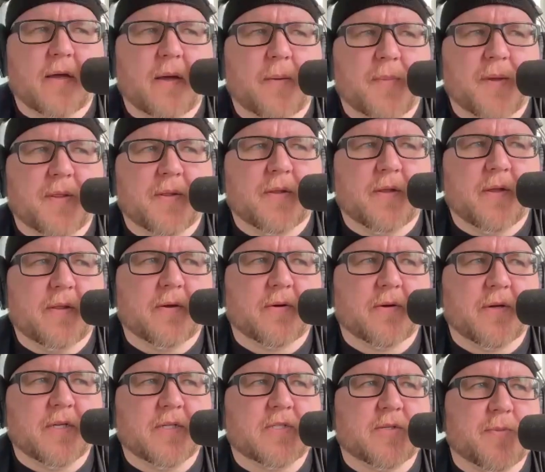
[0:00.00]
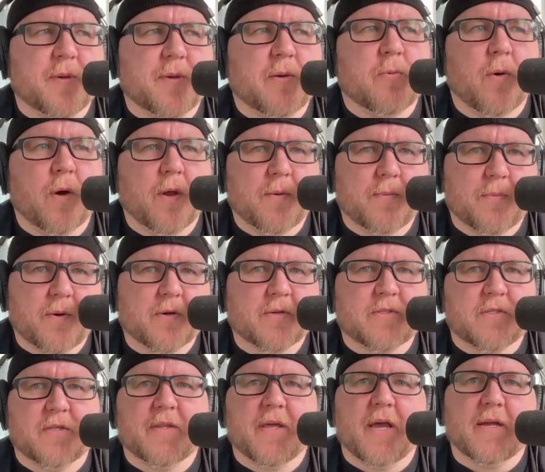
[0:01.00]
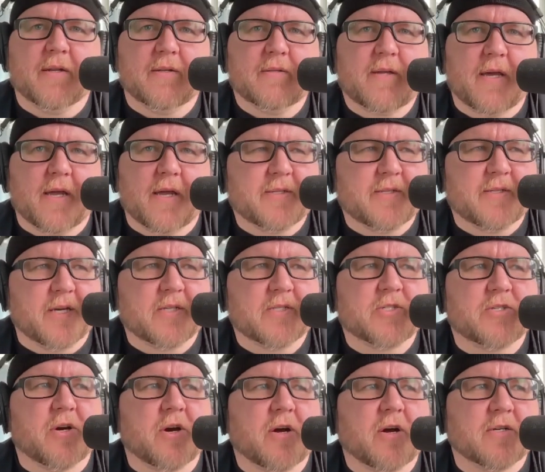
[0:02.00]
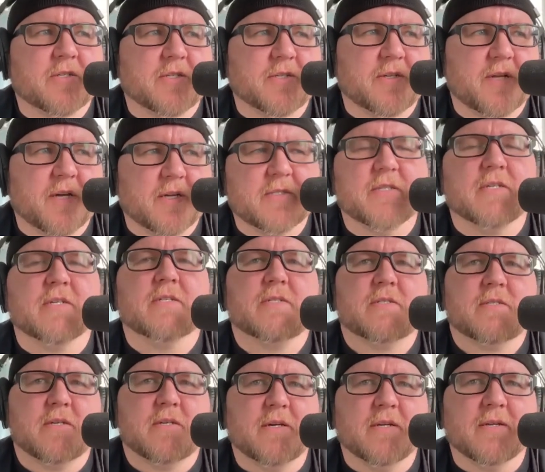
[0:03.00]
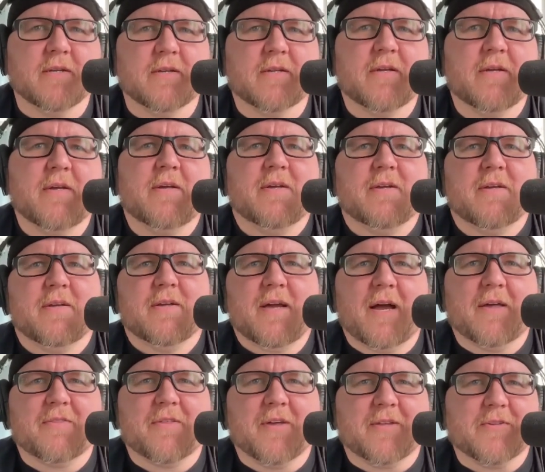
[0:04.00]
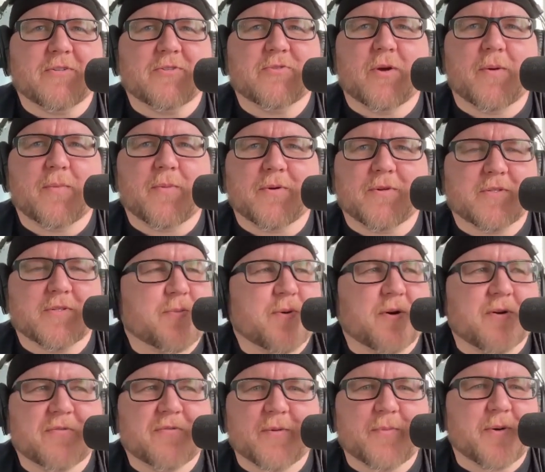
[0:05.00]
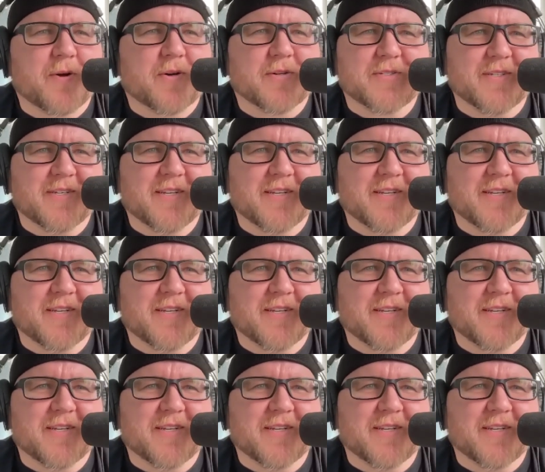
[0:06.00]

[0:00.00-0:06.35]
mean, there needs to be one person that kind of takes charge and does this, and I think the drummer is the perfect person.